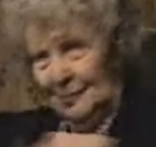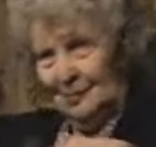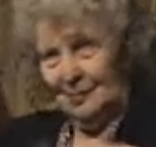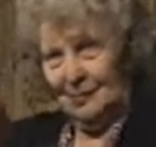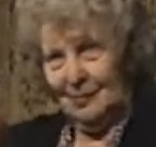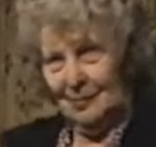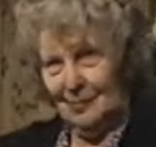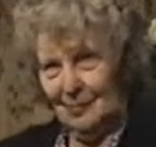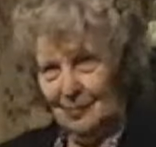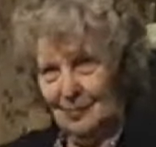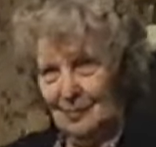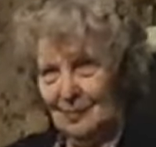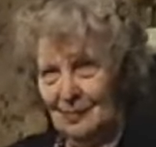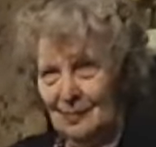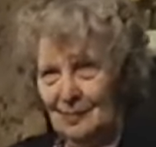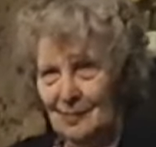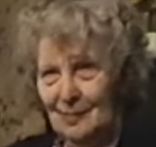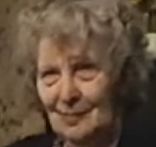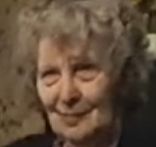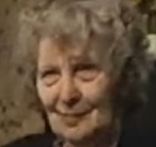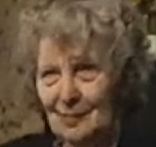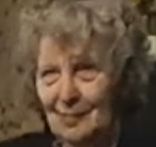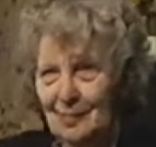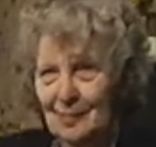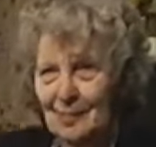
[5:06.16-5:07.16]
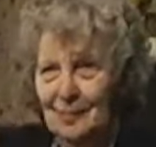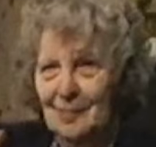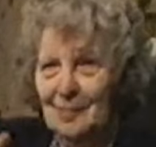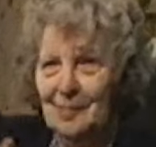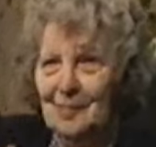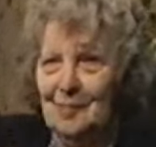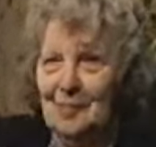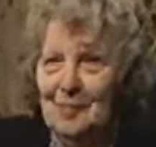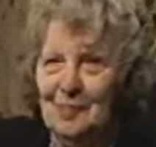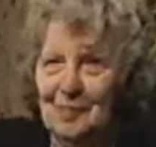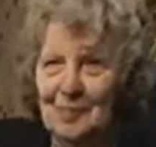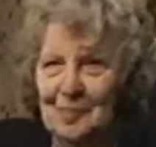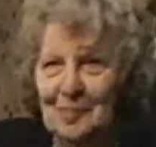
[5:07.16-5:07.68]

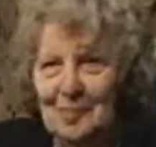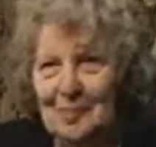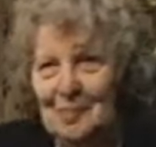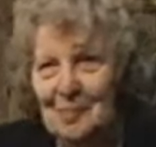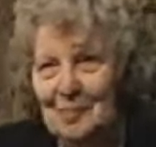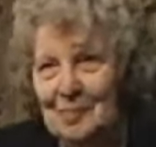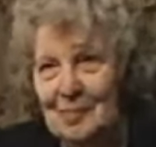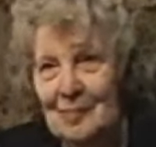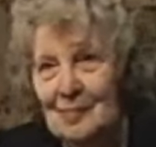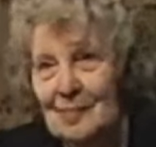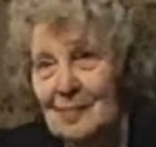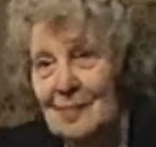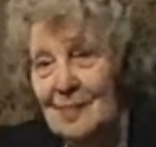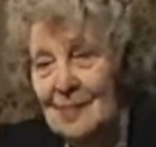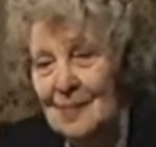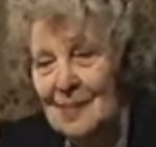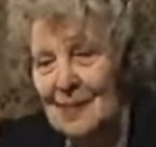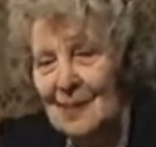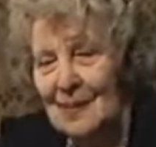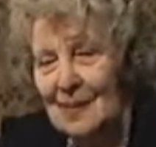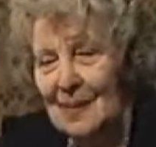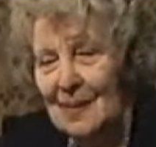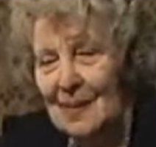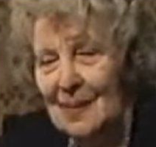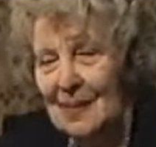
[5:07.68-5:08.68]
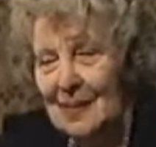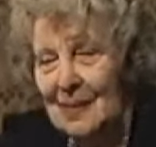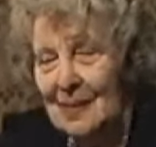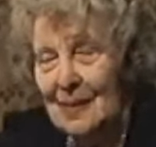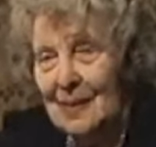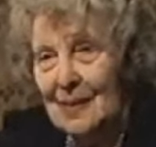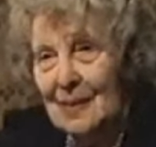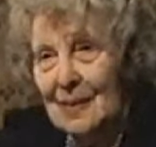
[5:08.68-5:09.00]
[no speech]